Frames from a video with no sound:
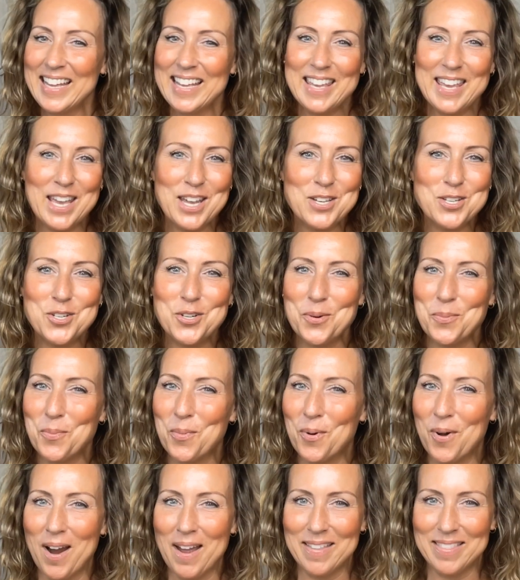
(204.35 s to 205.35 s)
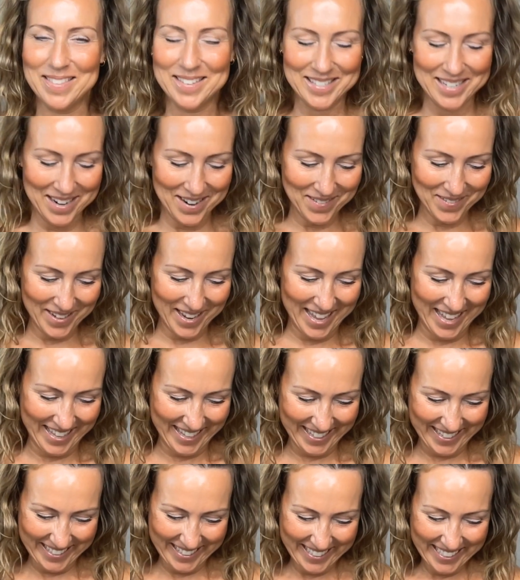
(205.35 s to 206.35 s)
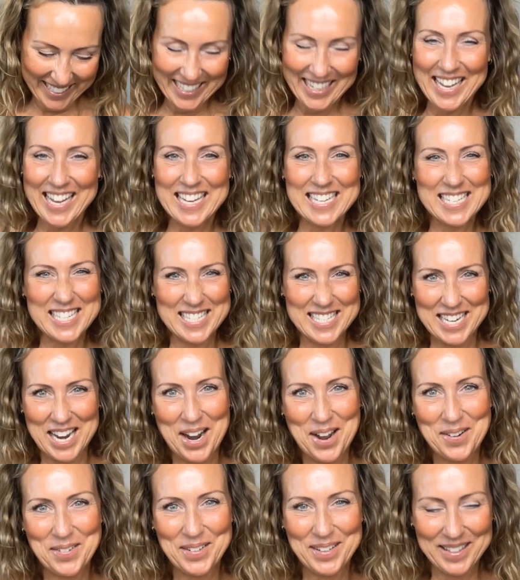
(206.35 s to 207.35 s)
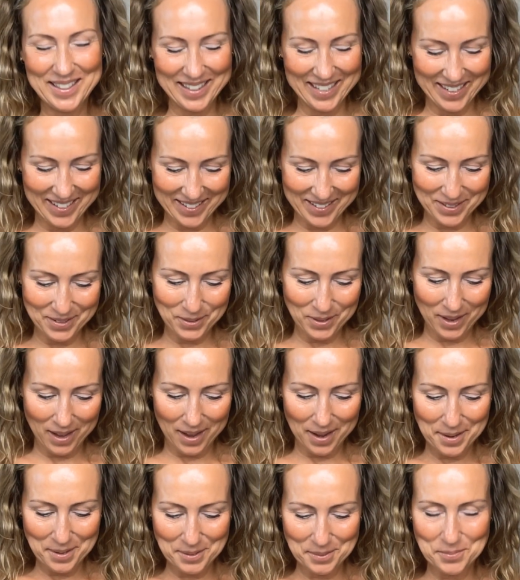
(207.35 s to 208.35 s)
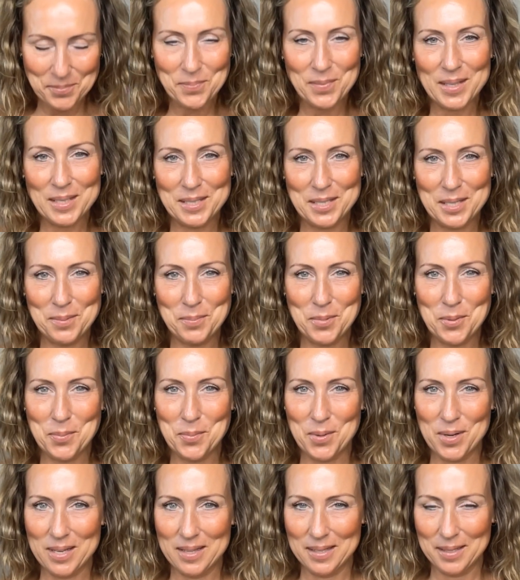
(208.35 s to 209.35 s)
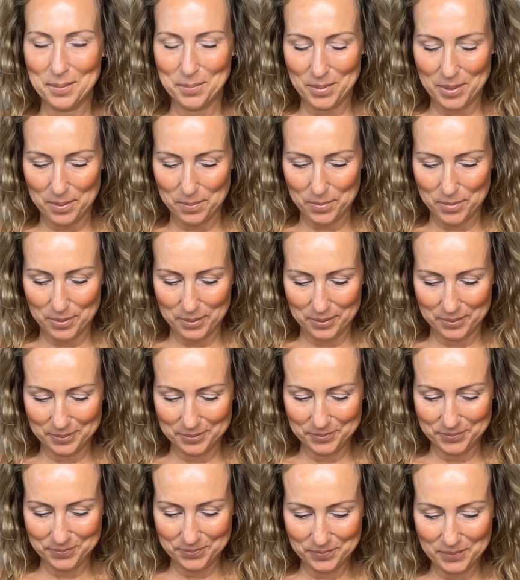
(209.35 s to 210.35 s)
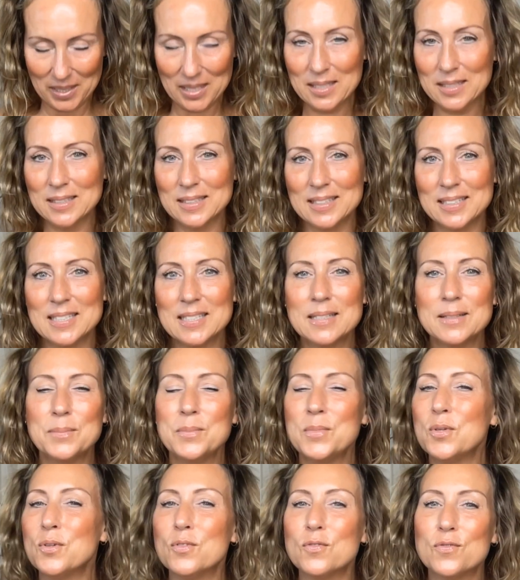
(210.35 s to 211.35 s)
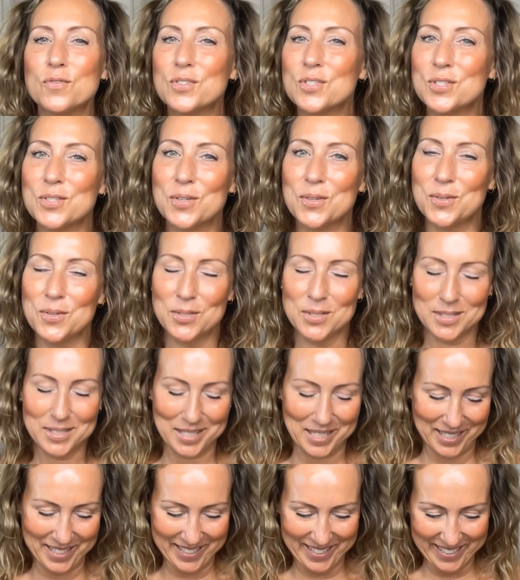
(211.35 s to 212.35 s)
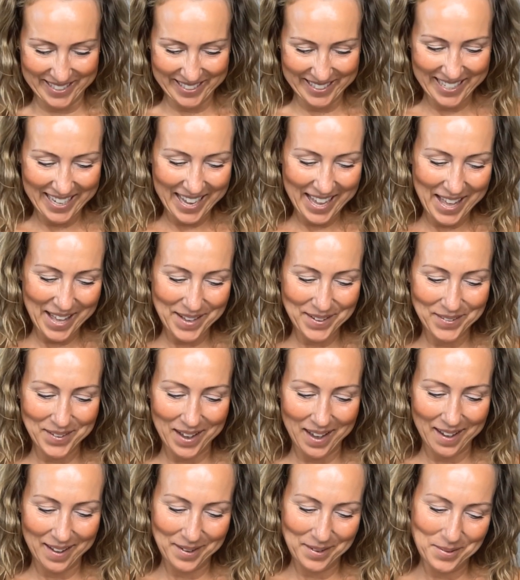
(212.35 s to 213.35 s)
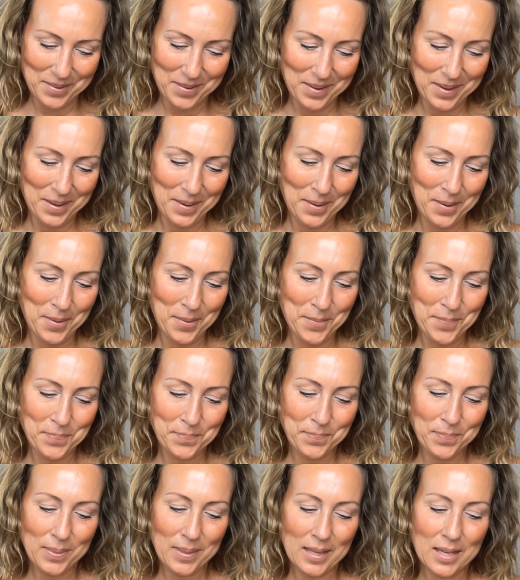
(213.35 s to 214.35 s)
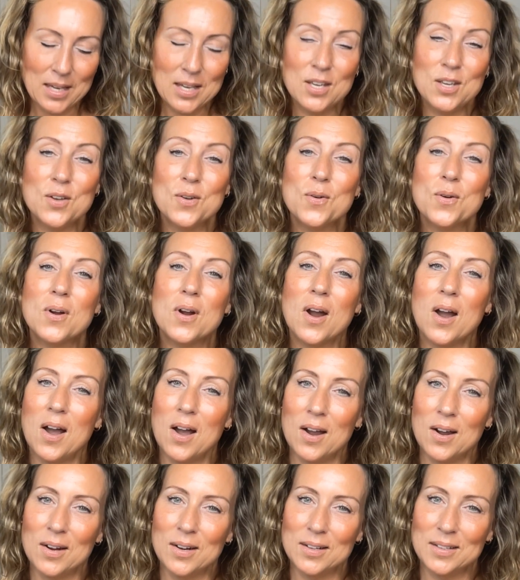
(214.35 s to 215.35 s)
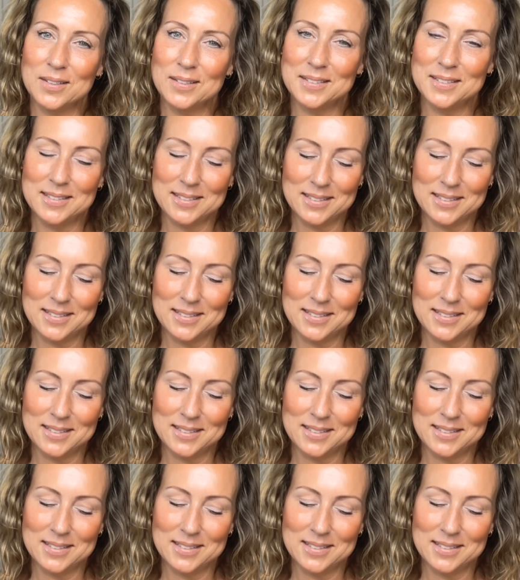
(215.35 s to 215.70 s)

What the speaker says: get your breath down in there, okay? Deeper breathing, people. Beautiful souls. Okay. Your heart.